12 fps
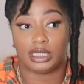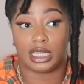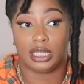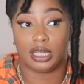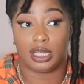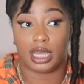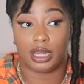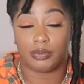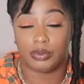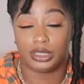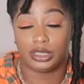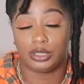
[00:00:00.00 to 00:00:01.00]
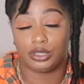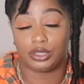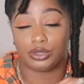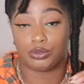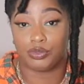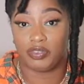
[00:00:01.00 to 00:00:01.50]
I did a lot of
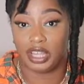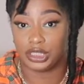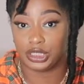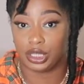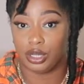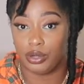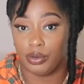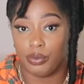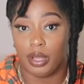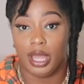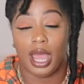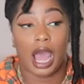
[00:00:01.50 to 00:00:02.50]
research through Fashion Go.